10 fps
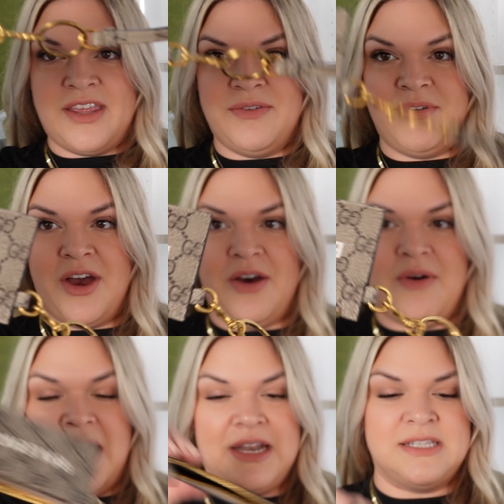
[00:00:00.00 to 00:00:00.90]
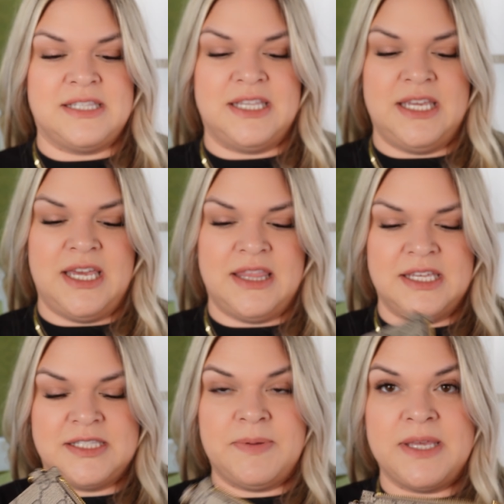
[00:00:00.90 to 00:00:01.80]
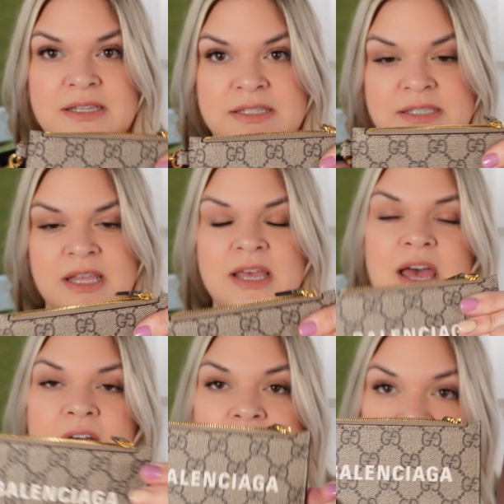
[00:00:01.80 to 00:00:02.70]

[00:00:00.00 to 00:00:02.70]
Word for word: you go. Honestly, this piece on